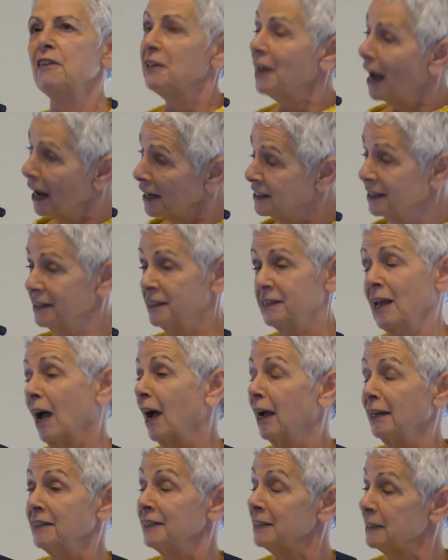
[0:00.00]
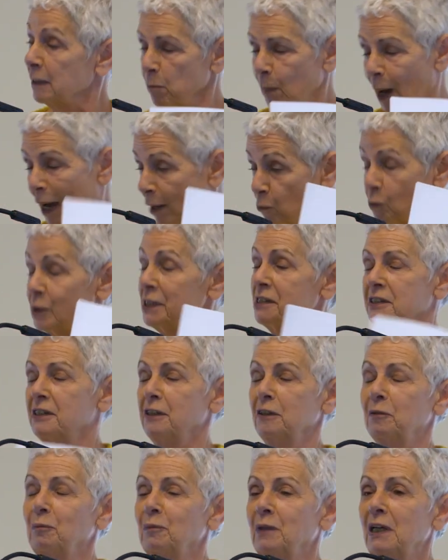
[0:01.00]
that I decided, in my
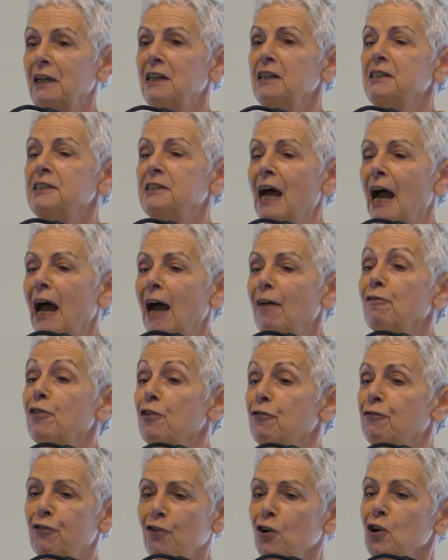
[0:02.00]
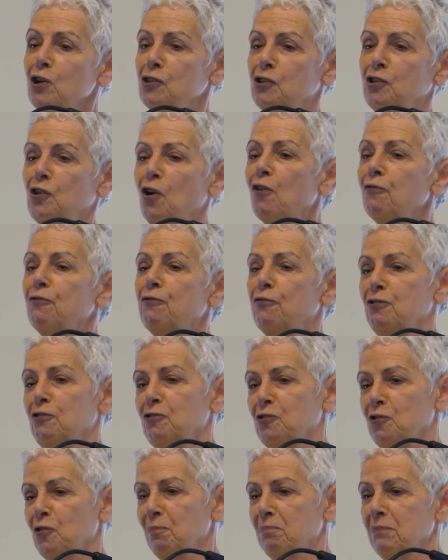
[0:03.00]
wisdom, to have the first
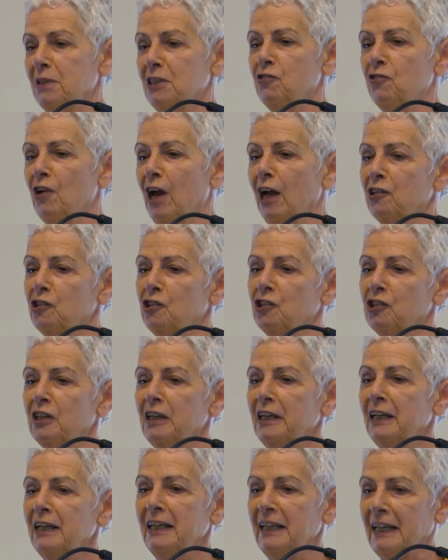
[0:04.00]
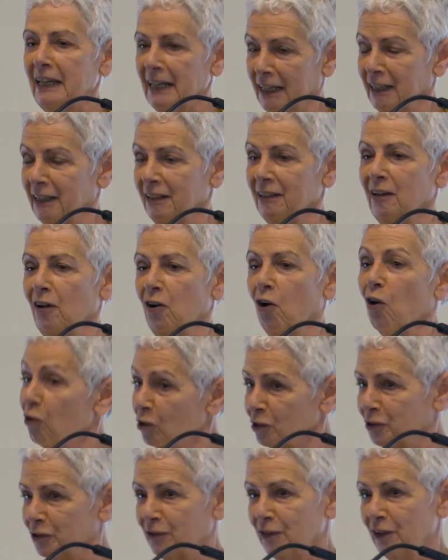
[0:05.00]
conference on Midrash in
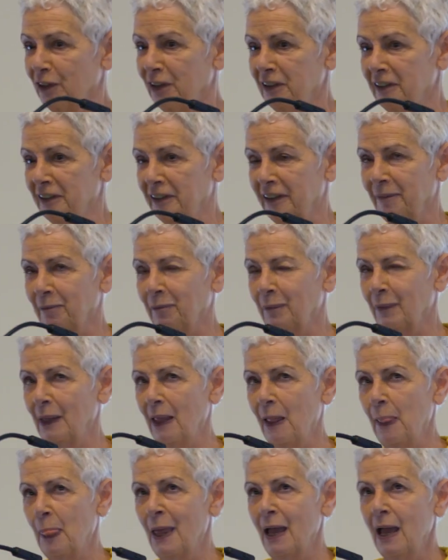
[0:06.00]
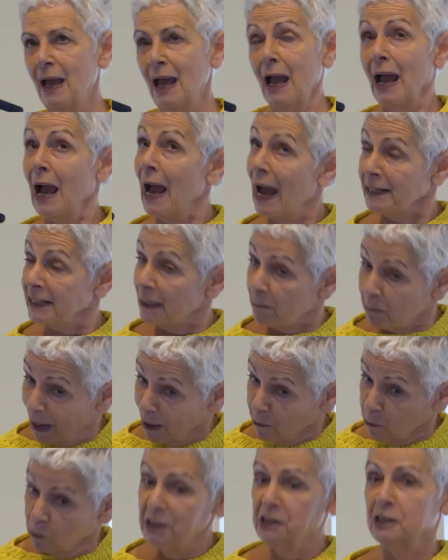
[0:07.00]
Oxford. And in
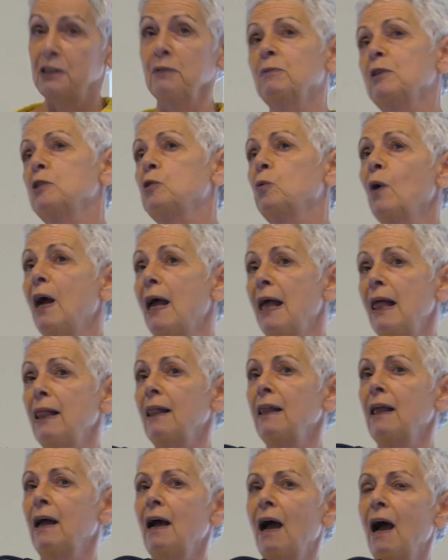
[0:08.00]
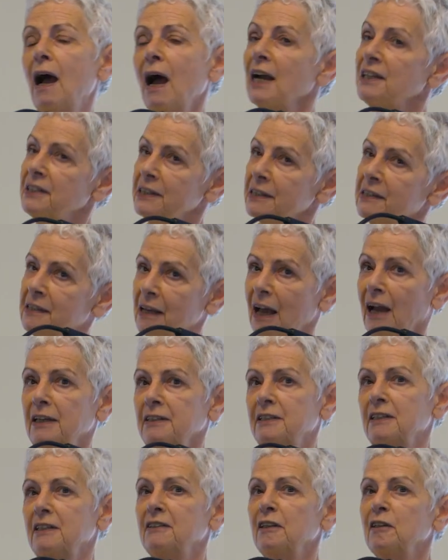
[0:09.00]
my wisdom as well, I
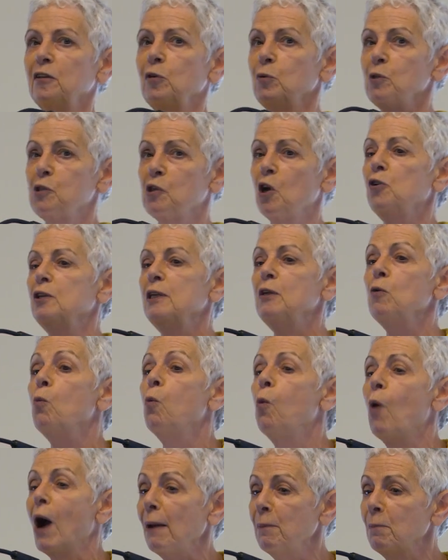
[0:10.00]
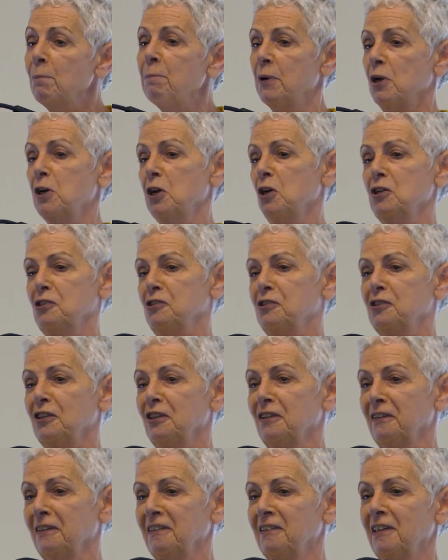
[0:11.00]
decided that there was only one
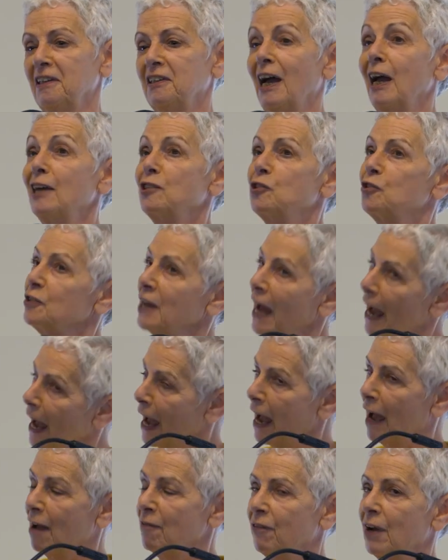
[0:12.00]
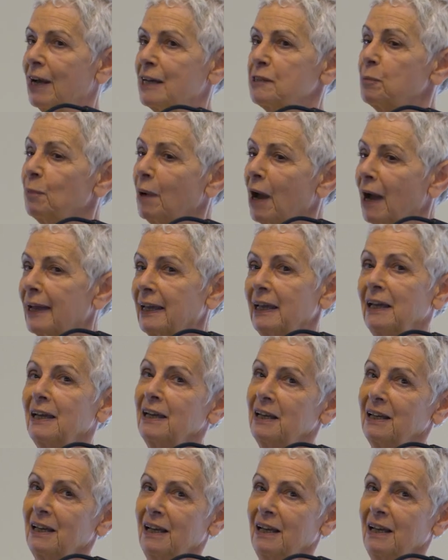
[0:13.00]
person that I should have as my